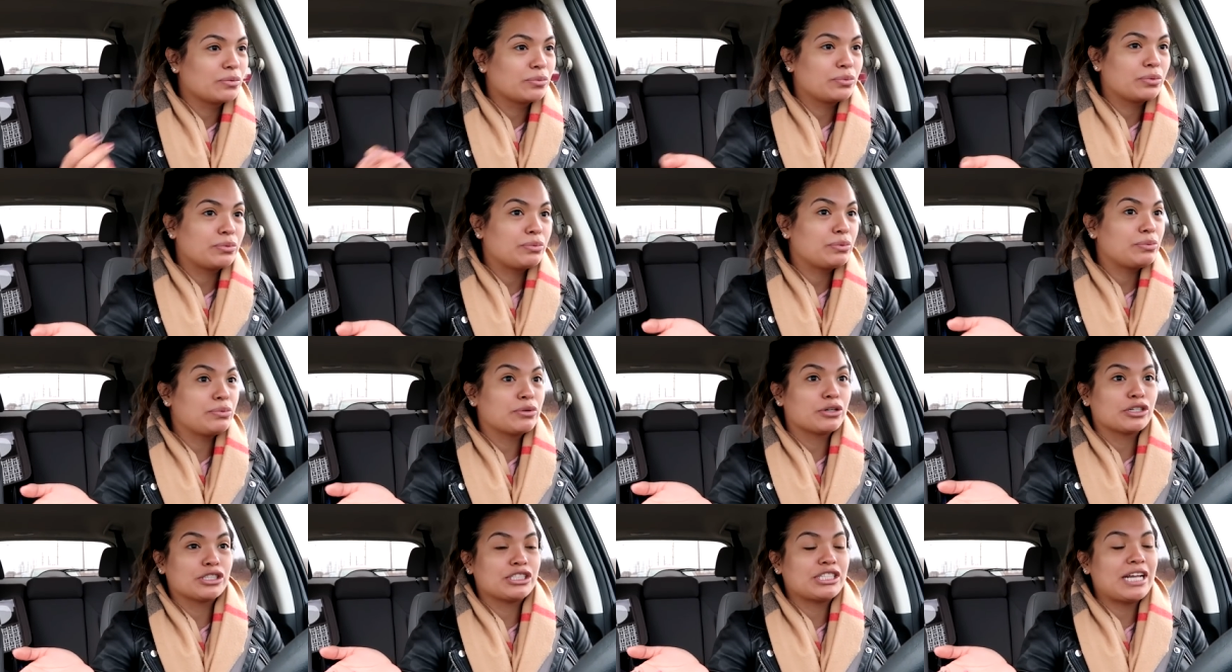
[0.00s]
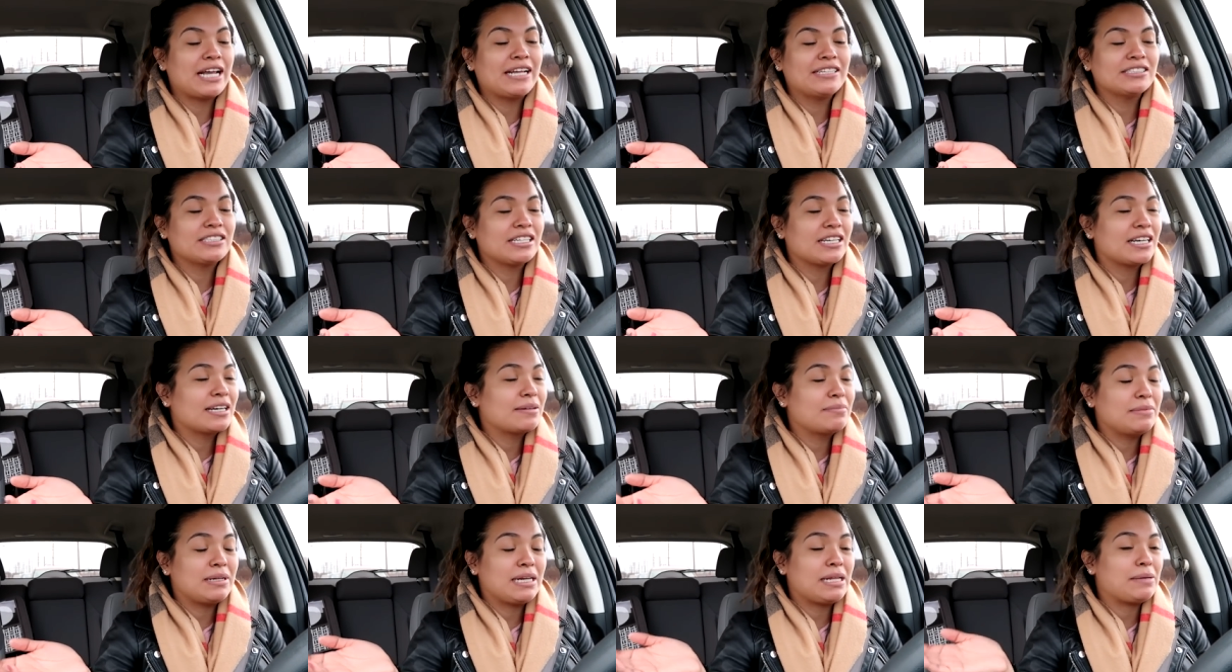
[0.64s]
we're changing
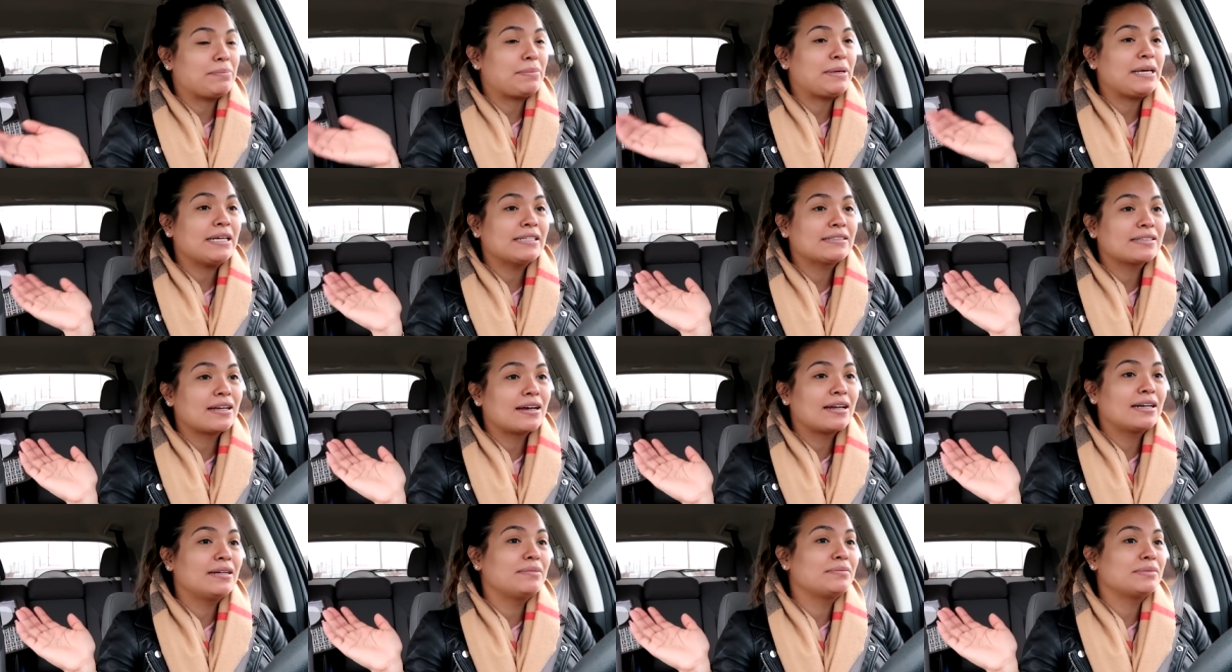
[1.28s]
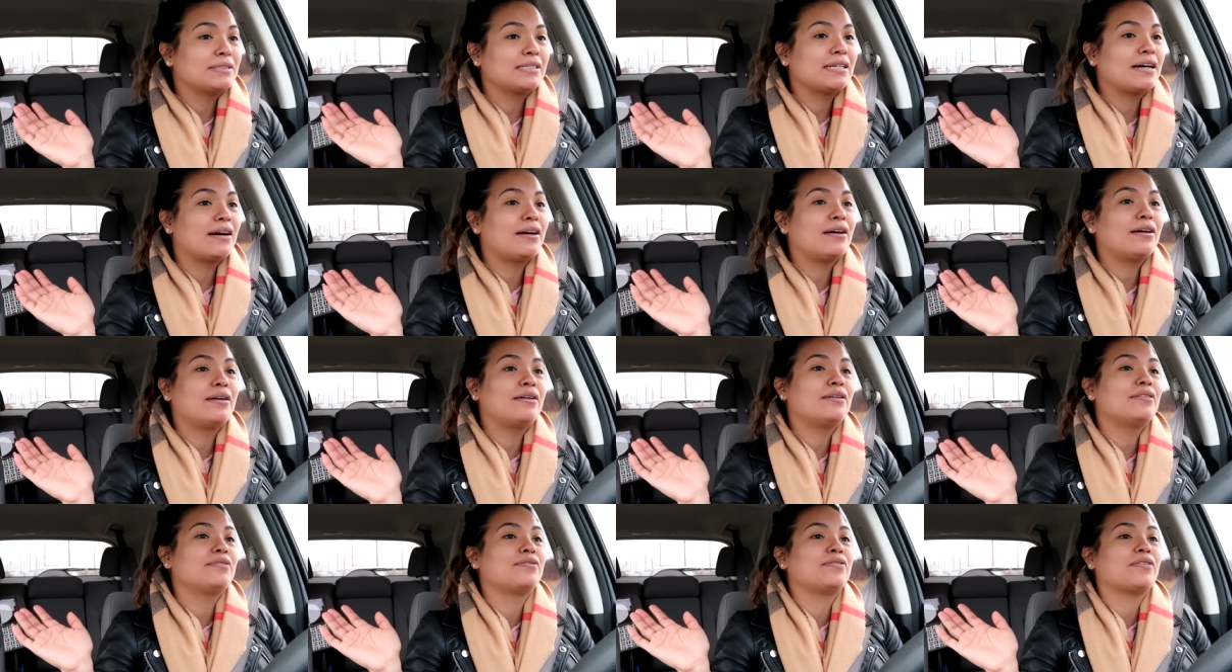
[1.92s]
him and he pees on
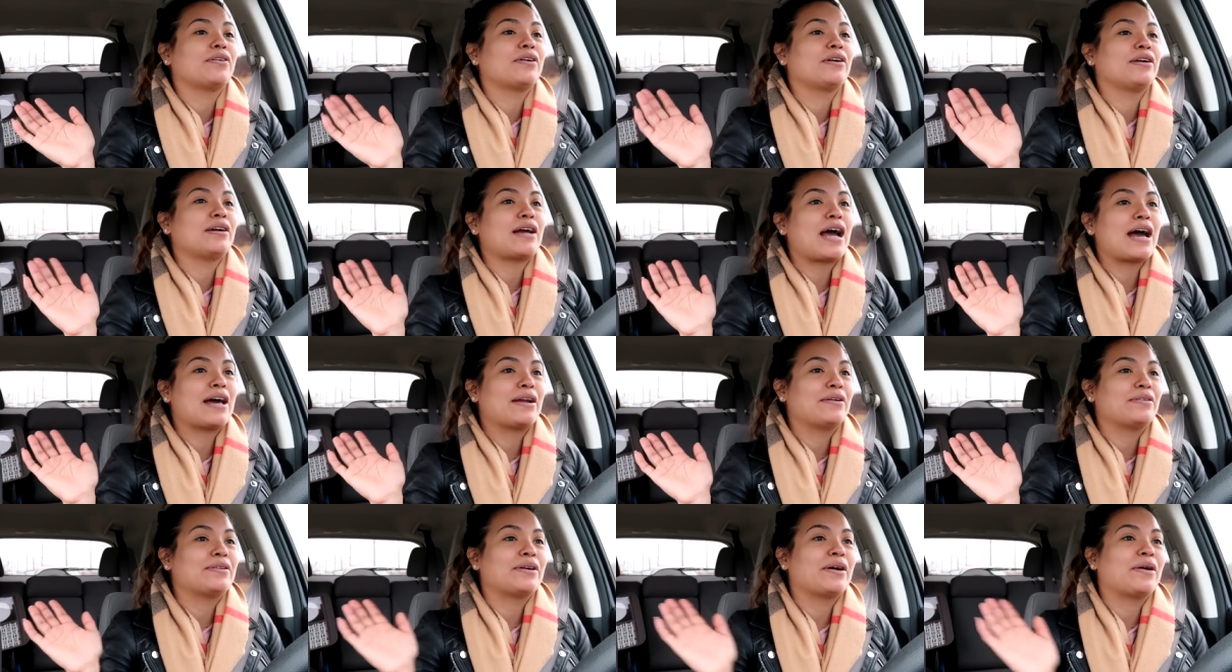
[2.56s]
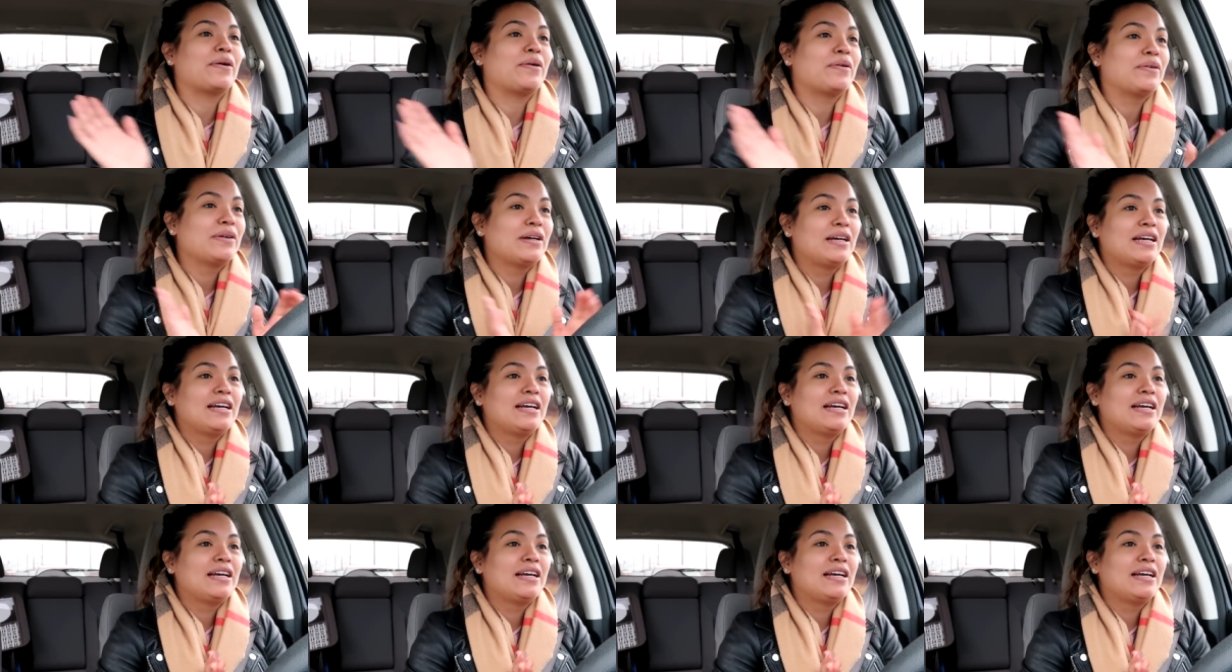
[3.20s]
himself or I don't know.